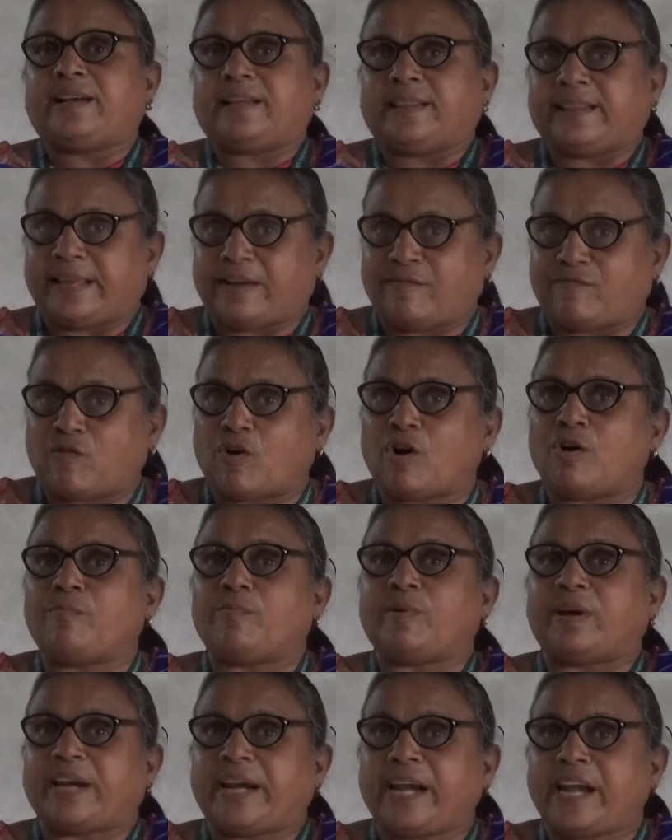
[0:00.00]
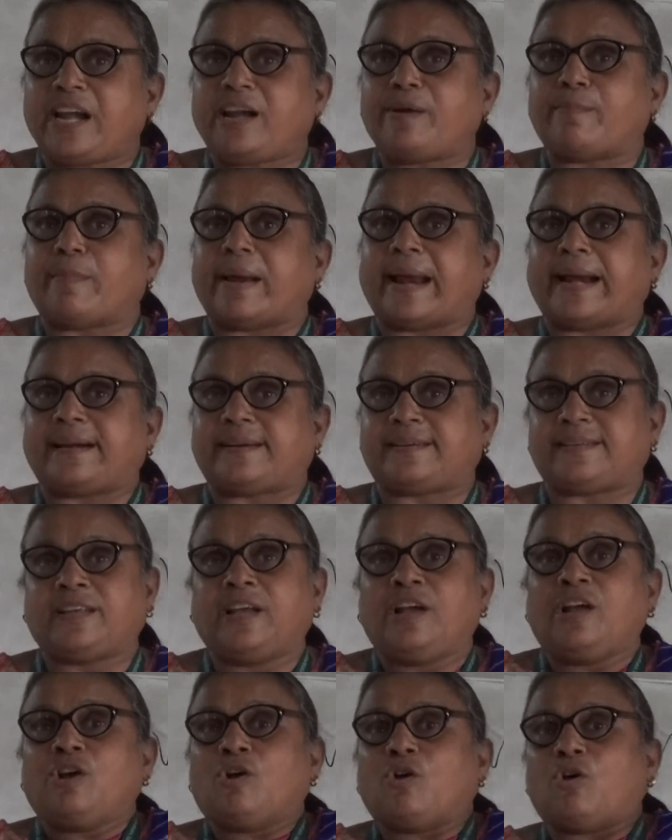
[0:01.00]
they form green mats
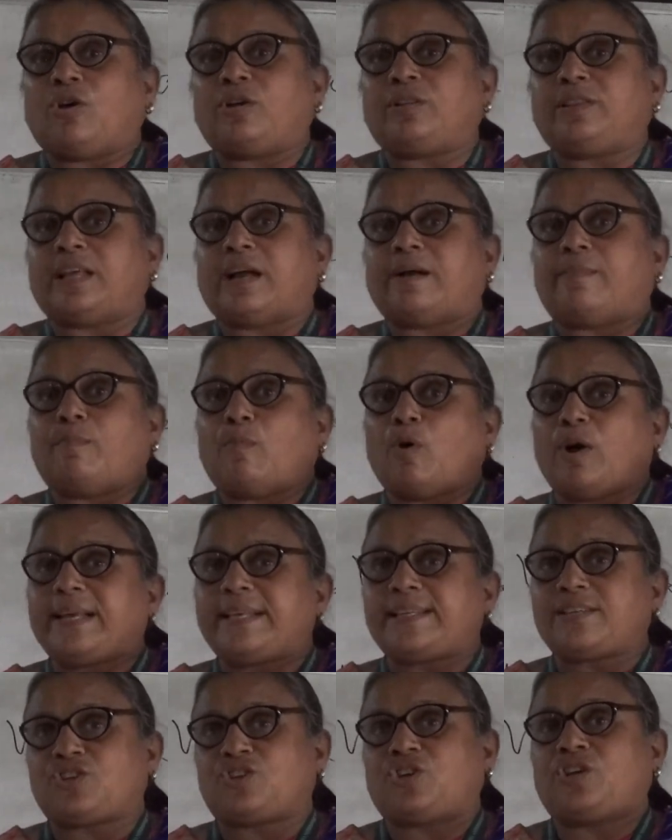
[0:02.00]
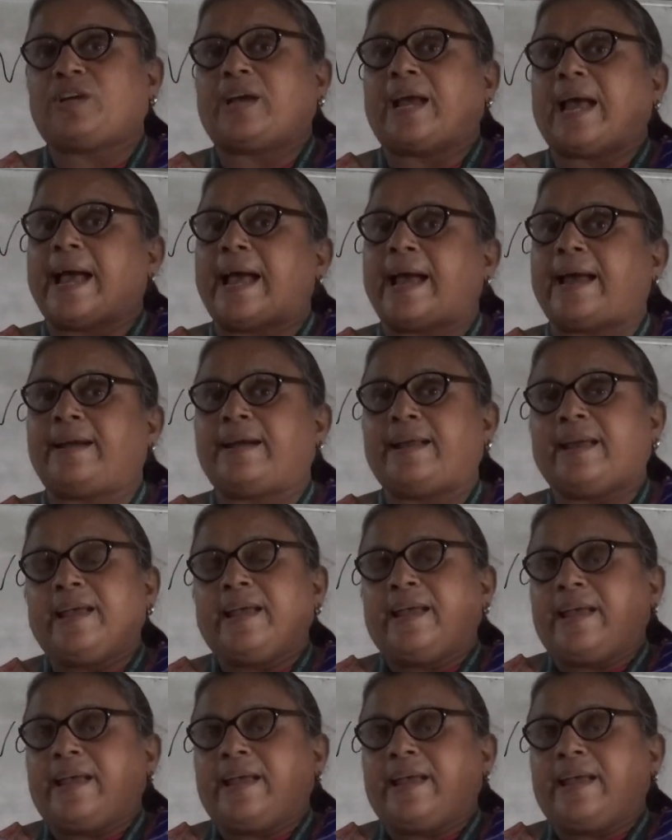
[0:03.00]
on the moist and